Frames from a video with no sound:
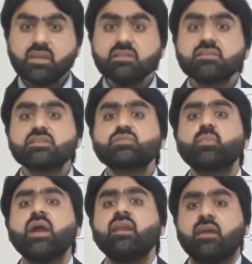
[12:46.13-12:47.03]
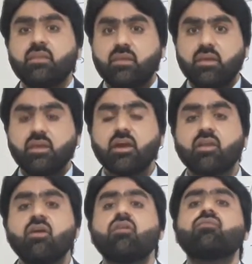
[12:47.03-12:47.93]
suspend in the air
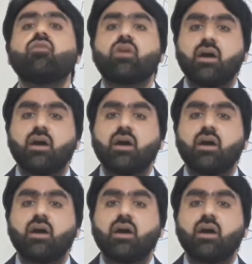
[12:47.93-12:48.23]
for